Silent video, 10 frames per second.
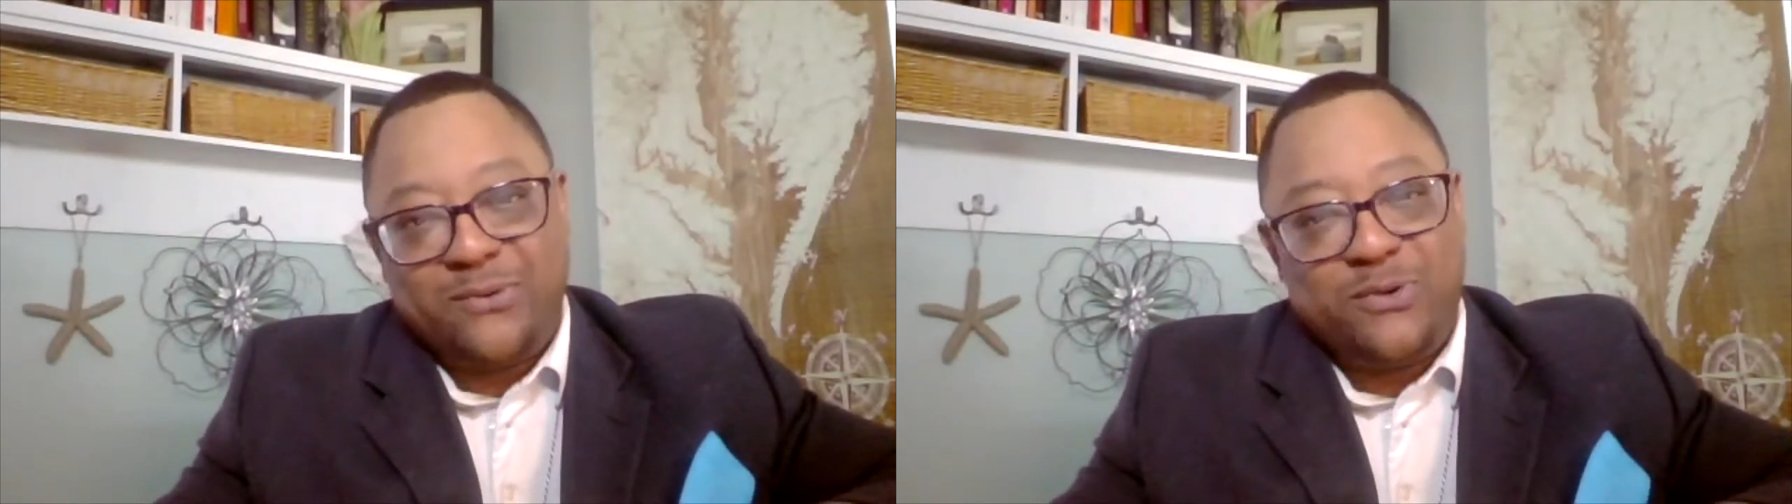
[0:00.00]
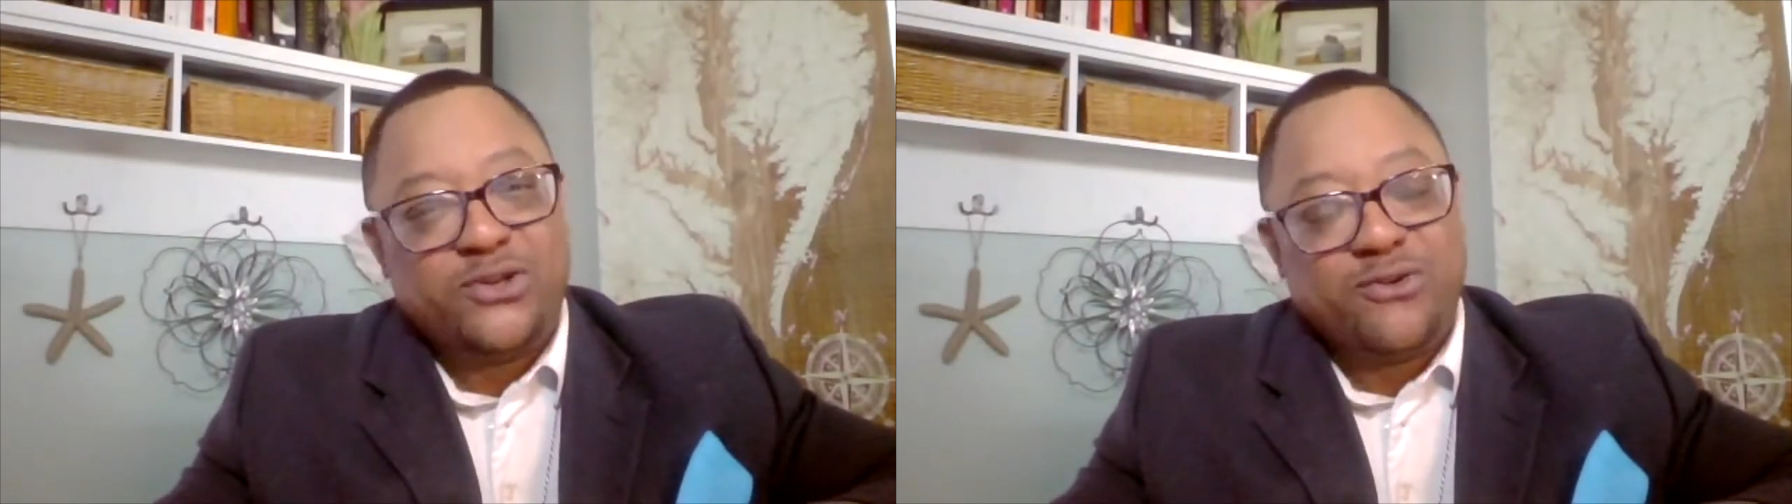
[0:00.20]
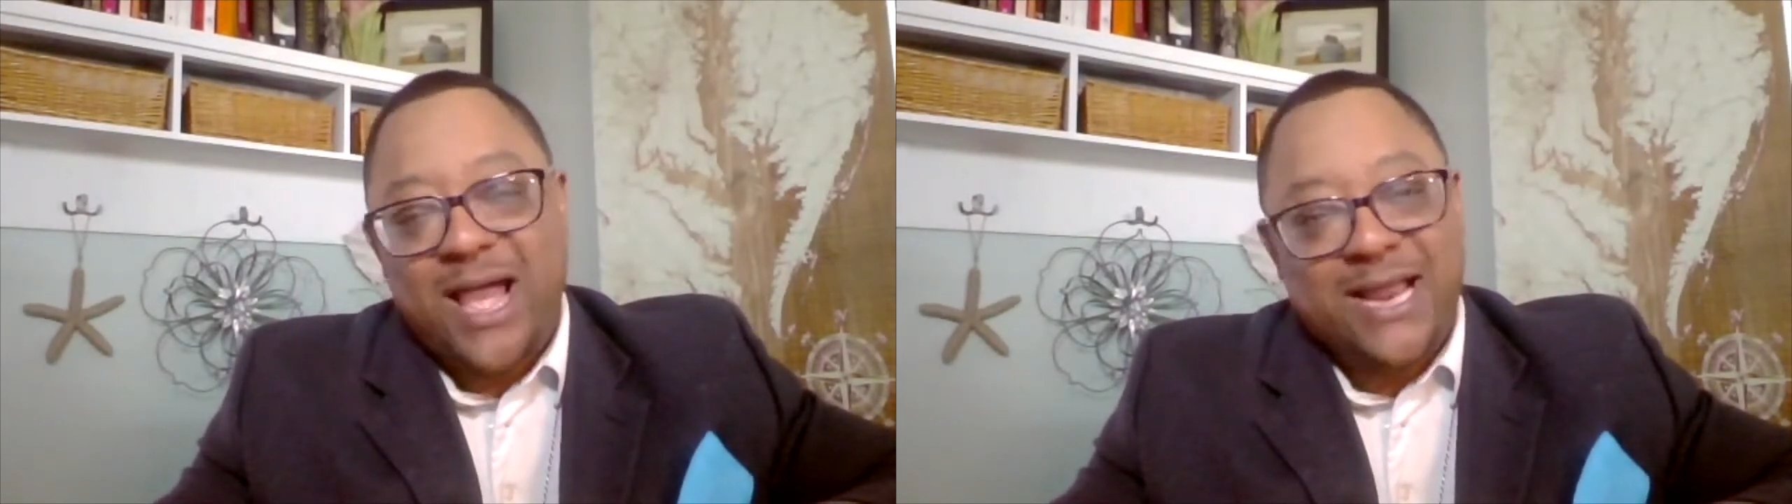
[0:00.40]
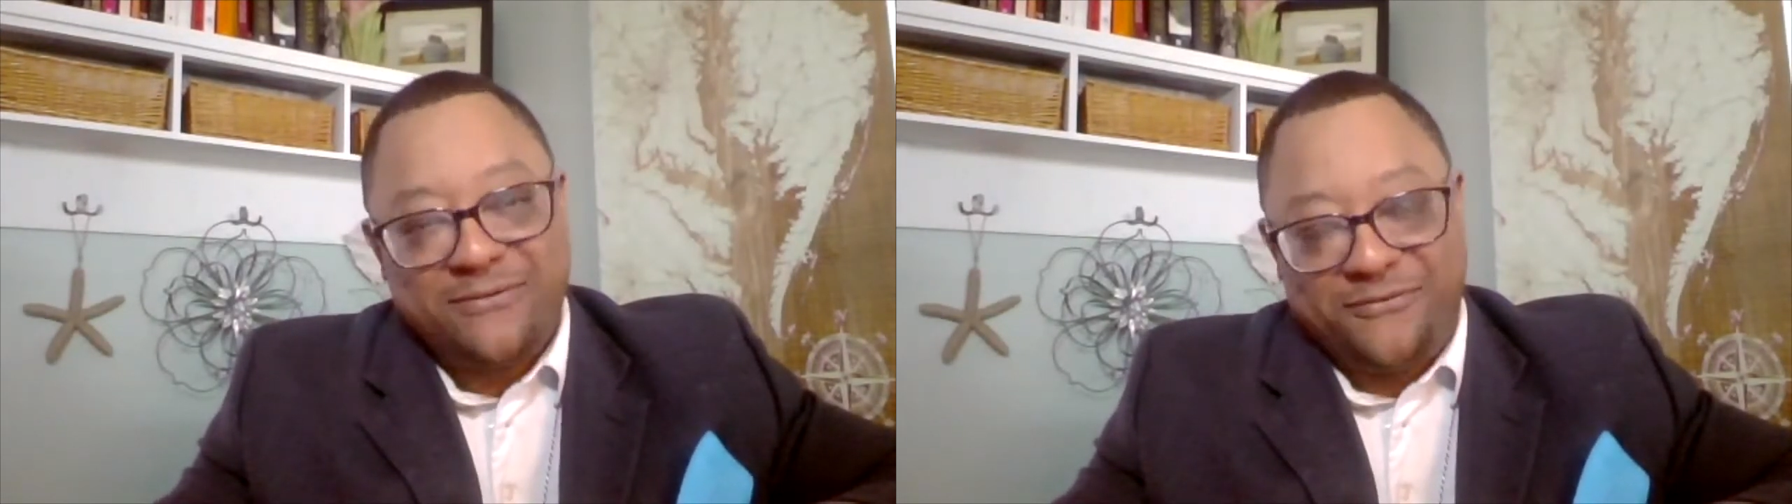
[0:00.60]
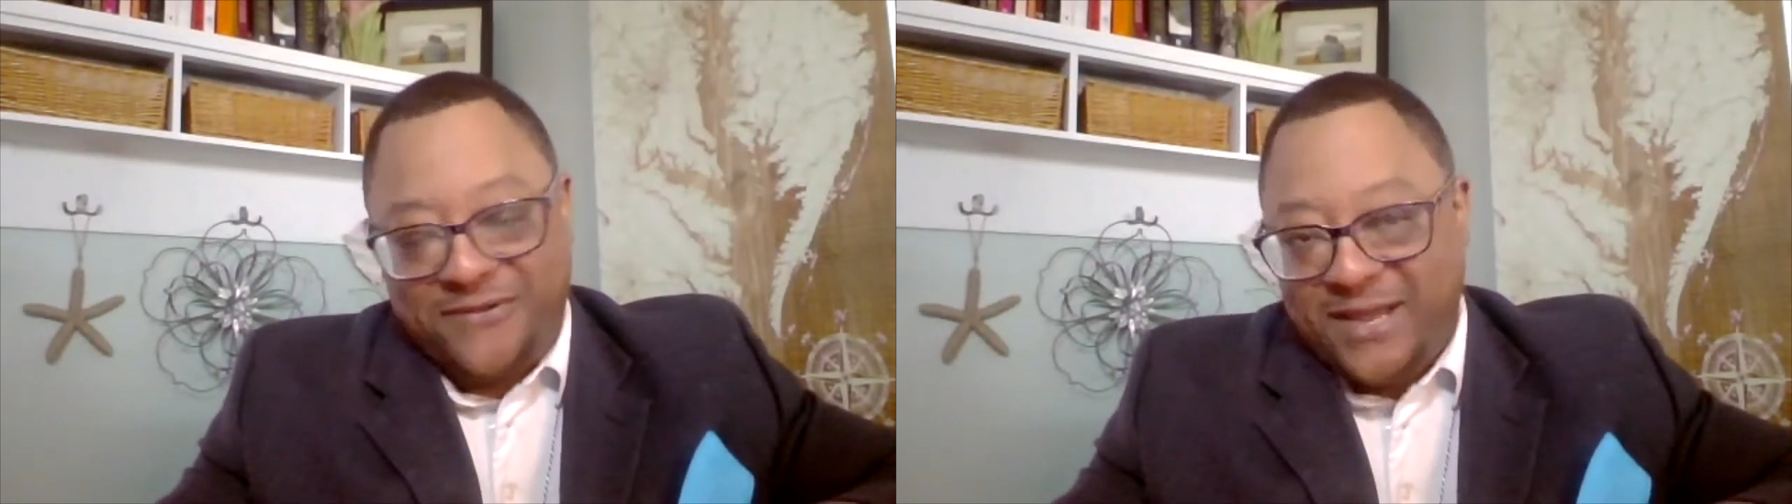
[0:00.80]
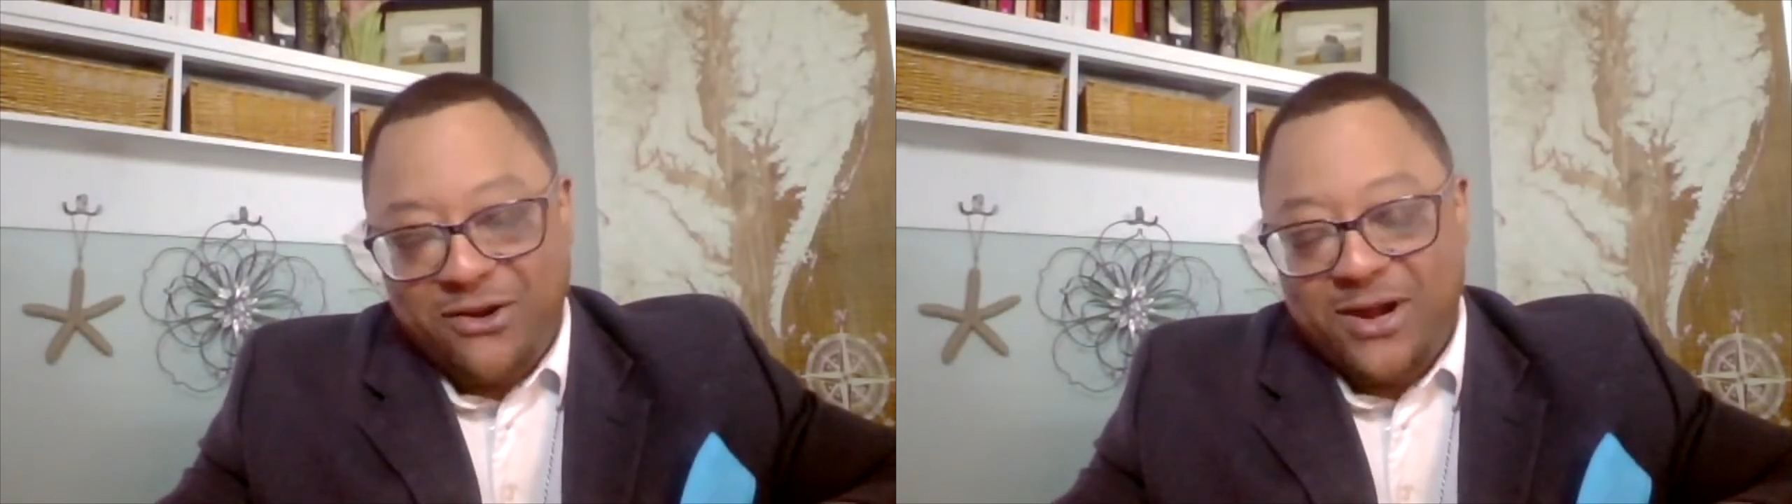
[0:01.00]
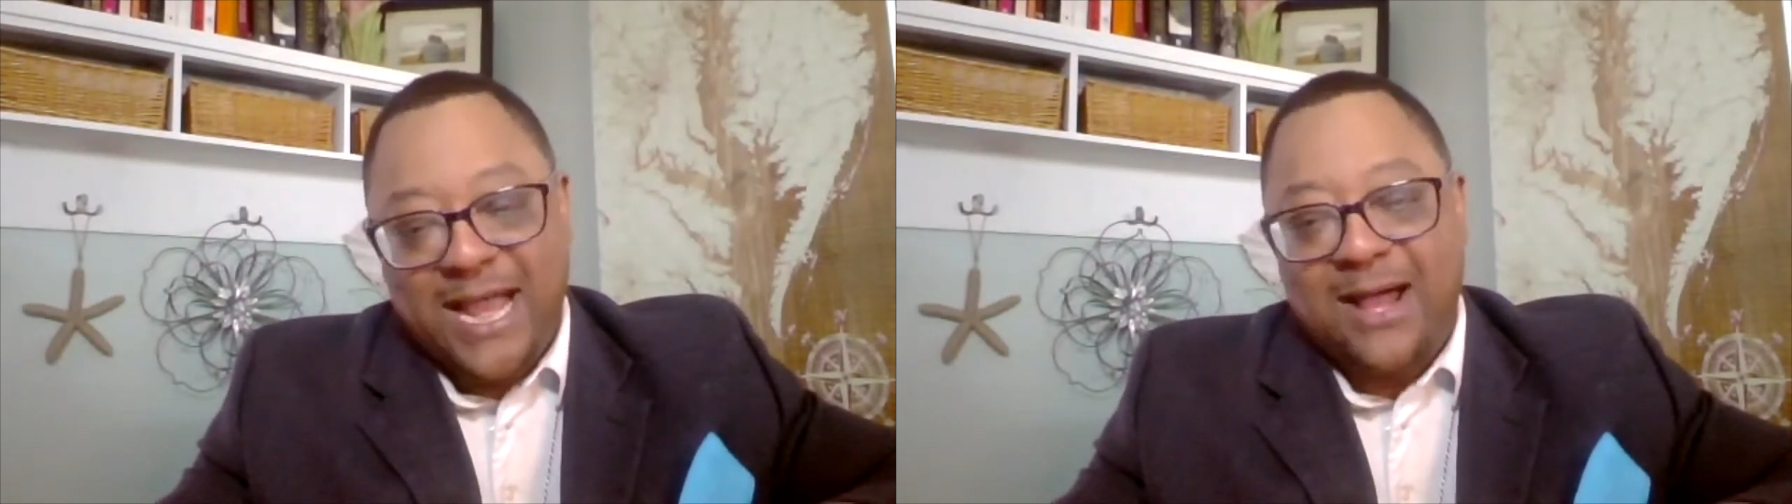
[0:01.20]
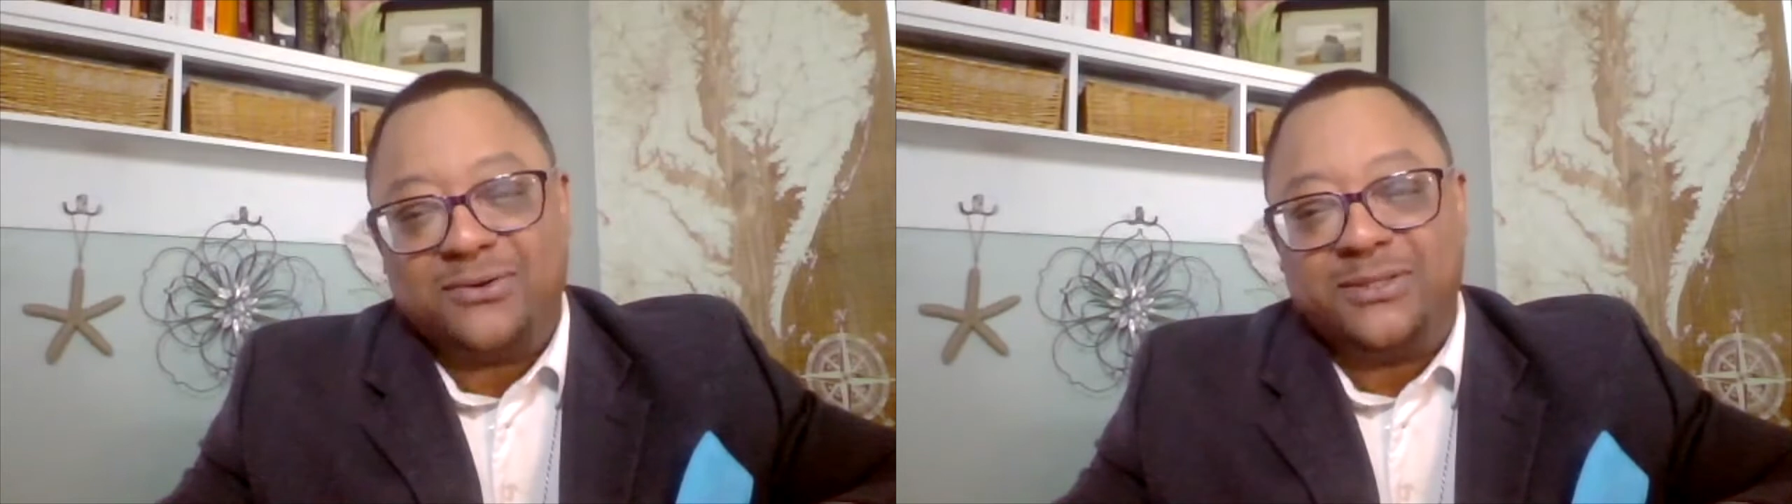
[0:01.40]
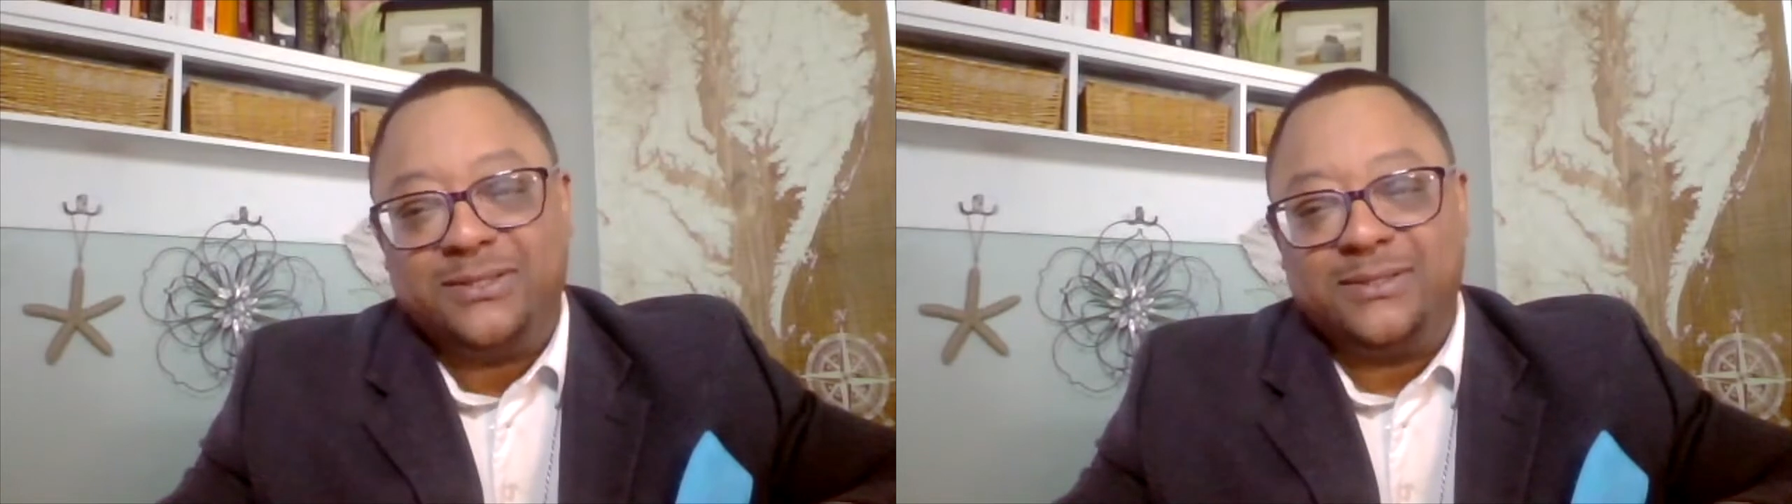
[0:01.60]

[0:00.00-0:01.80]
We're trying to figure it out.